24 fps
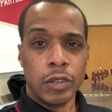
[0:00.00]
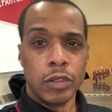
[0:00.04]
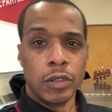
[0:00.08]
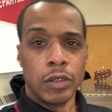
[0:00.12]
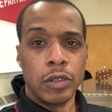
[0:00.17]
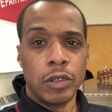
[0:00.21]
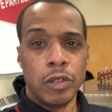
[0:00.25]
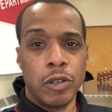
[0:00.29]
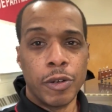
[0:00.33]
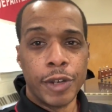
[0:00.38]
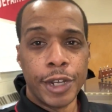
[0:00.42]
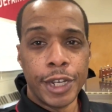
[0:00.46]

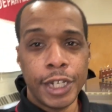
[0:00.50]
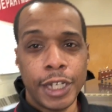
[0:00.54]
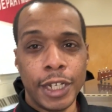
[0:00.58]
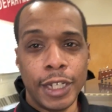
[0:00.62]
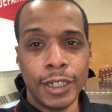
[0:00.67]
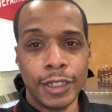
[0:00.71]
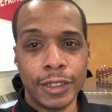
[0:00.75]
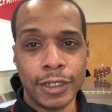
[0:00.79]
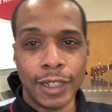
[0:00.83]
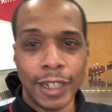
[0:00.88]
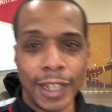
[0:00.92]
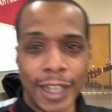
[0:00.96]

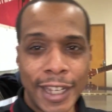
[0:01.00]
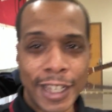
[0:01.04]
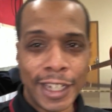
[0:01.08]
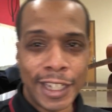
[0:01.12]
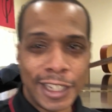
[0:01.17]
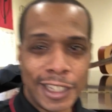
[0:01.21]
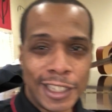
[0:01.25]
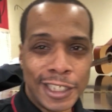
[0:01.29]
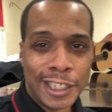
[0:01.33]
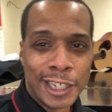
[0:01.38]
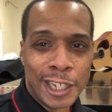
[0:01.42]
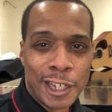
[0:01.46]
Greetings,
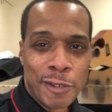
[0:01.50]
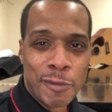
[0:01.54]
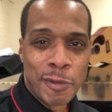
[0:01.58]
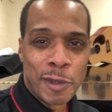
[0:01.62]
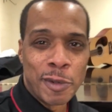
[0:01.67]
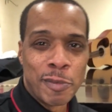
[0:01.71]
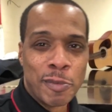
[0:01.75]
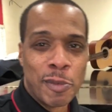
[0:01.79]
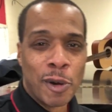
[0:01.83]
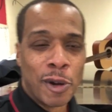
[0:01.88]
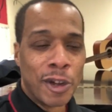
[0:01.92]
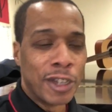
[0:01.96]
ladies, gentlemen,
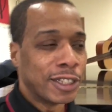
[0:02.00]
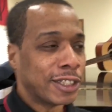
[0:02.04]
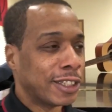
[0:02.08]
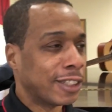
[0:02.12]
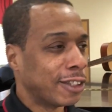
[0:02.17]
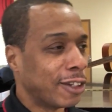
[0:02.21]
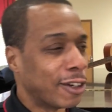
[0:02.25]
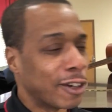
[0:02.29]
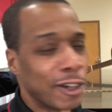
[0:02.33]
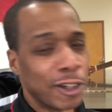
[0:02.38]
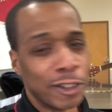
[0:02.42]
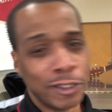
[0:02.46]
boys, and
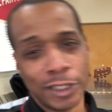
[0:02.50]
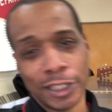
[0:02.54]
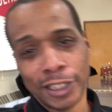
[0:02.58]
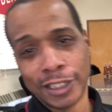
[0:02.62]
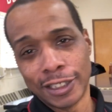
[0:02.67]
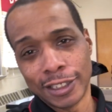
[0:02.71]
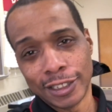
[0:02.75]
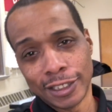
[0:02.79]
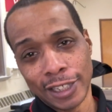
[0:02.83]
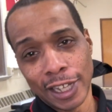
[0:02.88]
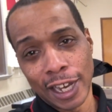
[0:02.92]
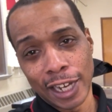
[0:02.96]
girls. This
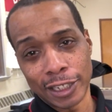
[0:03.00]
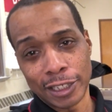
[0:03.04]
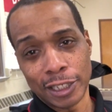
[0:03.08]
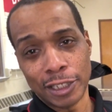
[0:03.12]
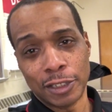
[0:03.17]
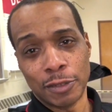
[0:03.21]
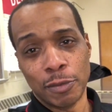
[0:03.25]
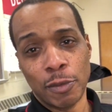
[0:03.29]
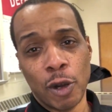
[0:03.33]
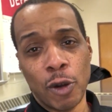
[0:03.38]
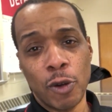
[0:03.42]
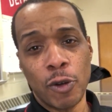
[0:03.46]
is Dr.
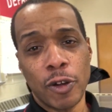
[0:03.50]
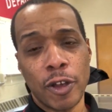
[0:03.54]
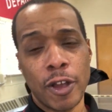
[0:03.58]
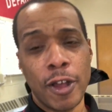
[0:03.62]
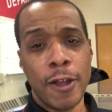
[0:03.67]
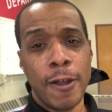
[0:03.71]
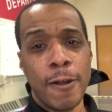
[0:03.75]
Smoak,